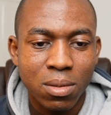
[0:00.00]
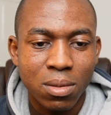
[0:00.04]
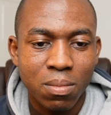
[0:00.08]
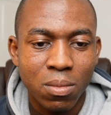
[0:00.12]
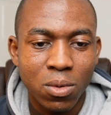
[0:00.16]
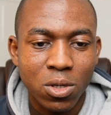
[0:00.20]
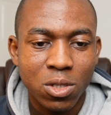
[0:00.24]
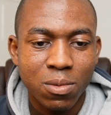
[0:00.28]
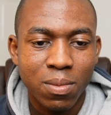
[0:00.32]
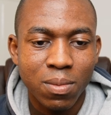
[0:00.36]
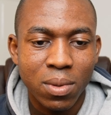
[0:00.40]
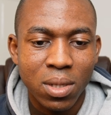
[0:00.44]

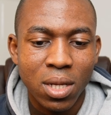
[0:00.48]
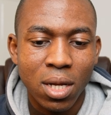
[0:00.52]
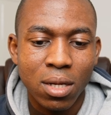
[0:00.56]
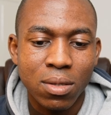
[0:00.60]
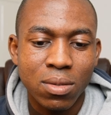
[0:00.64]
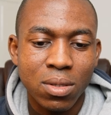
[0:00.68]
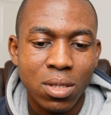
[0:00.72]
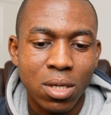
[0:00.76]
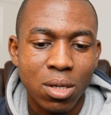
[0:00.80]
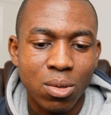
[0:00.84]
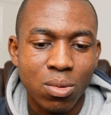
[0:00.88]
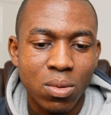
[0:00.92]
much better to
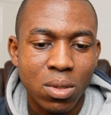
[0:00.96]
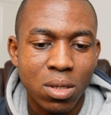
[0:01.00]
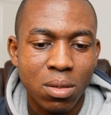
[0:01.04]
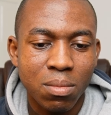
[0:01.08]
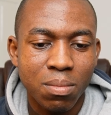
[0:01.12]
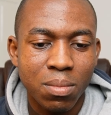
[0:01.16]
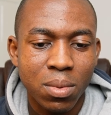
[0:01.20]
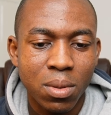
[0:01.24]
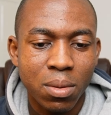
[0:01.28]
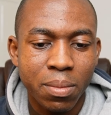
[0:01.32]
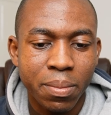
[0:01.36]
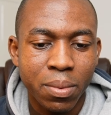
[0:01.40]
take with the
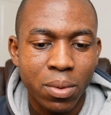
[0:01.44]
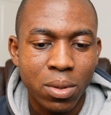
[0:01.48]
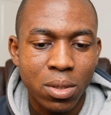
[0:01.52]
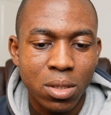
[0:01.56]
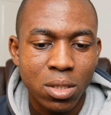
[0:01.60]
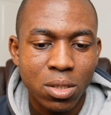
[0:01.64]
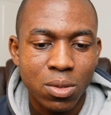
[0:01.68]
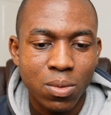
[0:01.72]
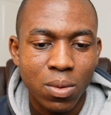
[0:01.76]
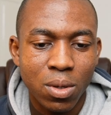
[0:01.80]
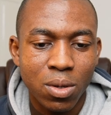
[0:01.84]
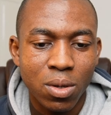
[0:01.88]
b pawn
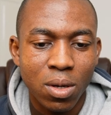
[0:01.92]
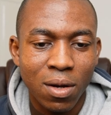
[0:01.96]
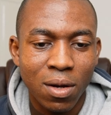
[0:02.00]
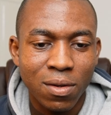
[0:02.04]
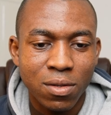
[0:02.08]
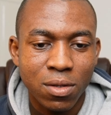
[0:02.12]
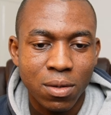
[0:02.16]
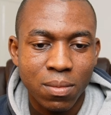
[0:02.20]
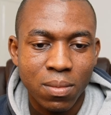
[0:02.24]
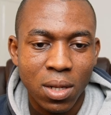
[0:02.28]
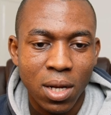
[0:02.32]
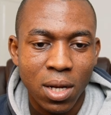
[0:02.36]
is when you have
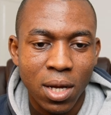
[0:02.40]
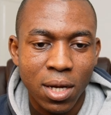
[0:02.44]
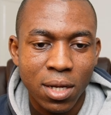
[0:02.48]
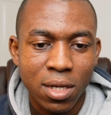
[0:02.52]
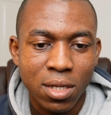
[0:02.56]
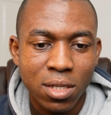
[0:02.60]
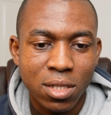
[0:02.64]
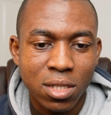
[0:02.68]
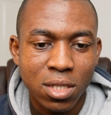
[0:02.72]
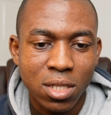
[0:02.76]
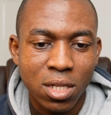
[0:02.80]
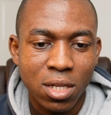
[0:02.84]
something like
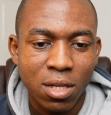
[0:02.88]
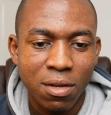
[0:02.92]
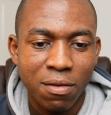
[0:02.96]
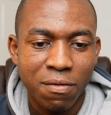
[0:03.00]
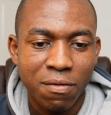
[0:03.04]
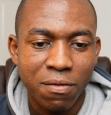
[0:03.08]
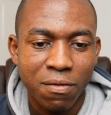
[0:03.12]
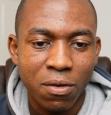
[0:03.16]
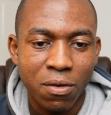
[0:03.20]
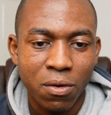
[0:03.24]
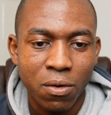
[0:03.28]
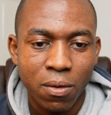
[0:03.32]
this
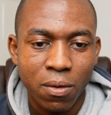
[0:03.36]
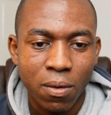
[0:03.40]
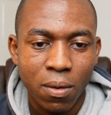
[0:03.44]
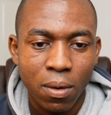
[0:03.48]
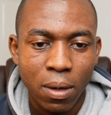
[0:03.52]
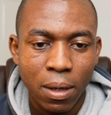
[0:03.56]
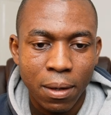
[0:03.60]
d4